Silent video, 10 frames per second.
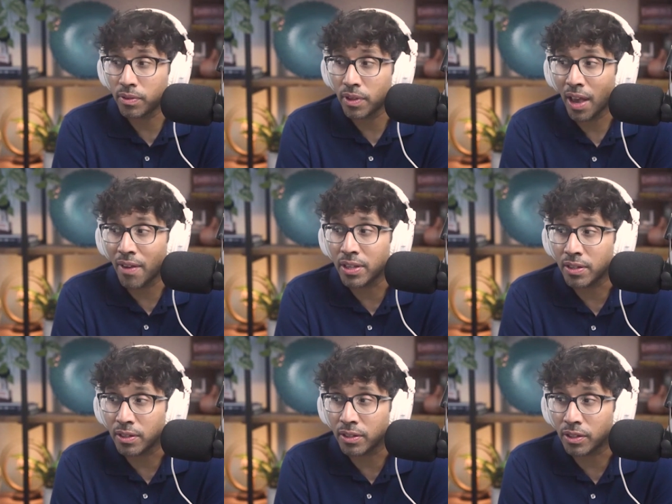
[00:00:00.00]
heavy
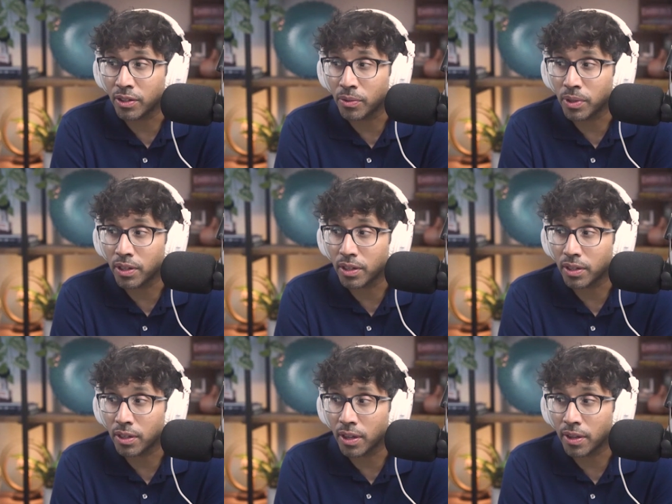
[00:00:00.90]
into clinical work.
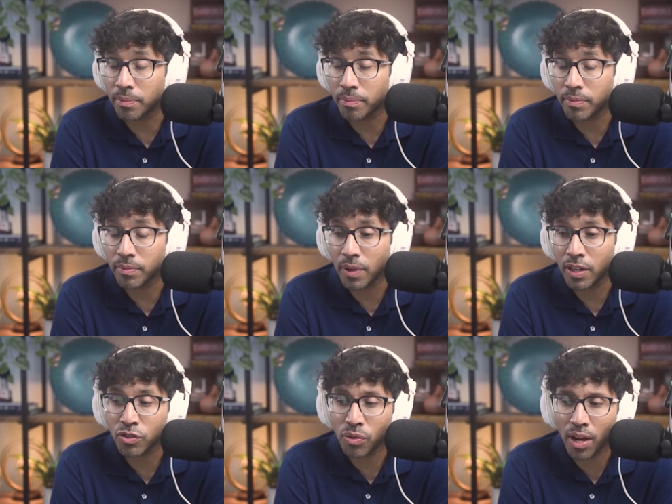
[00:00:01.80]
I
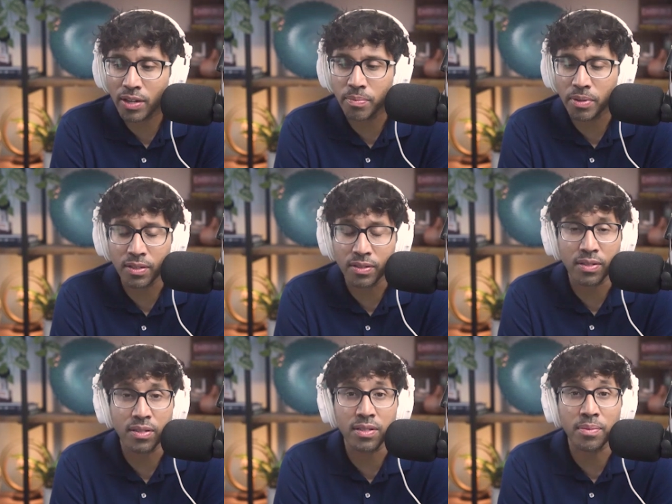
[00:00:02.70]
tried to be
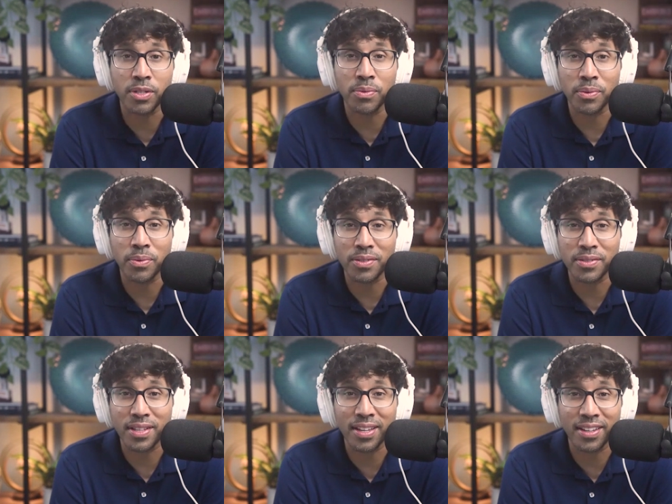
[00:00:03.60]
consistent between what I was
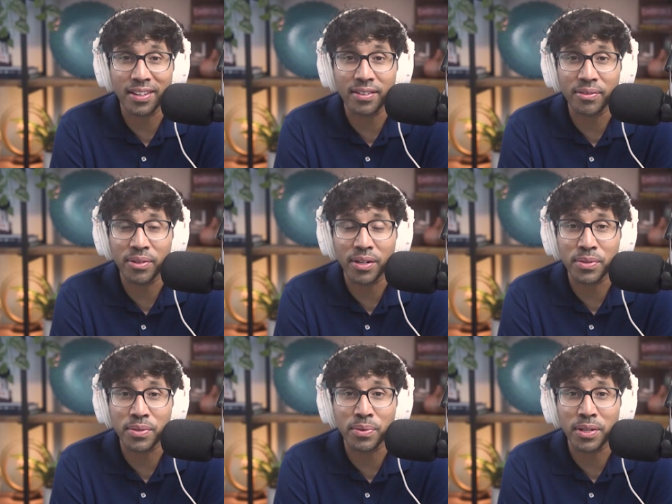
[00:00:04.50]
saying and what I was
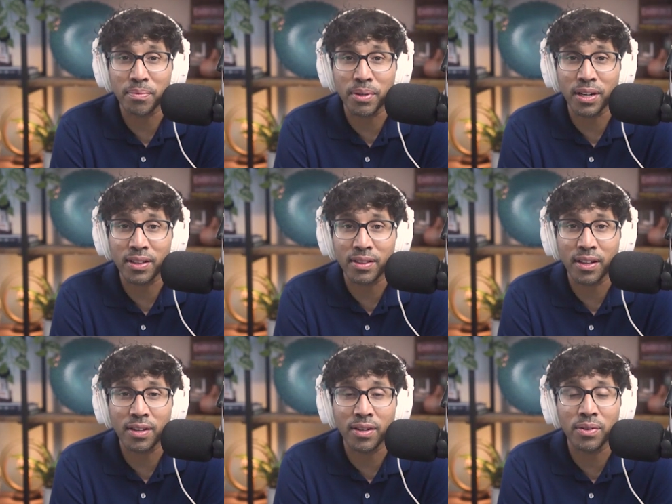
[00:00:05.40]
doing, but
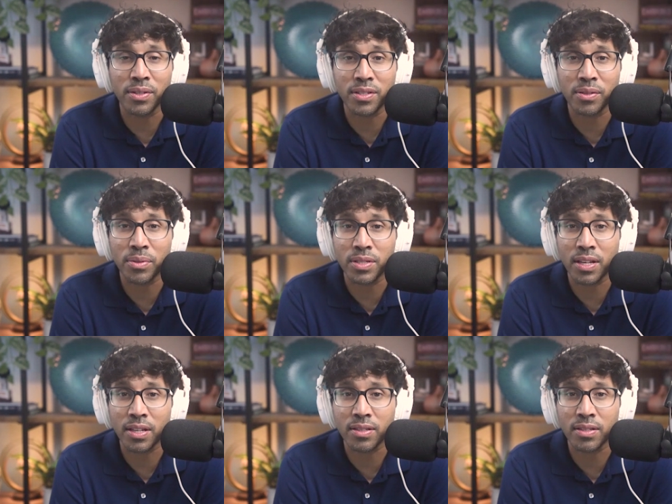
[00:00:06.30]
I noticed there was
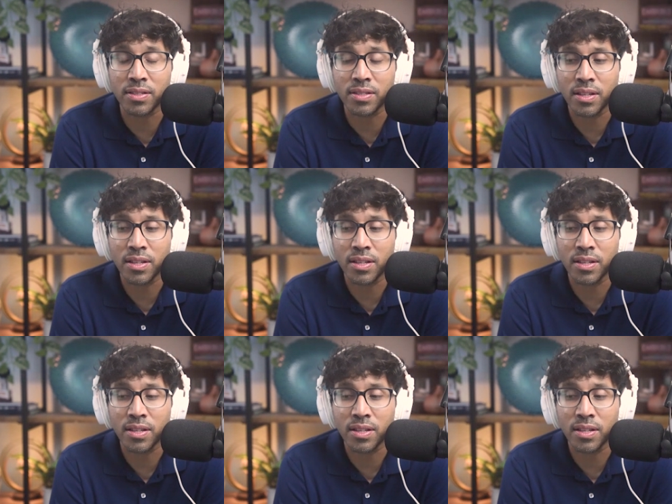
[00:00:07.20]
like this,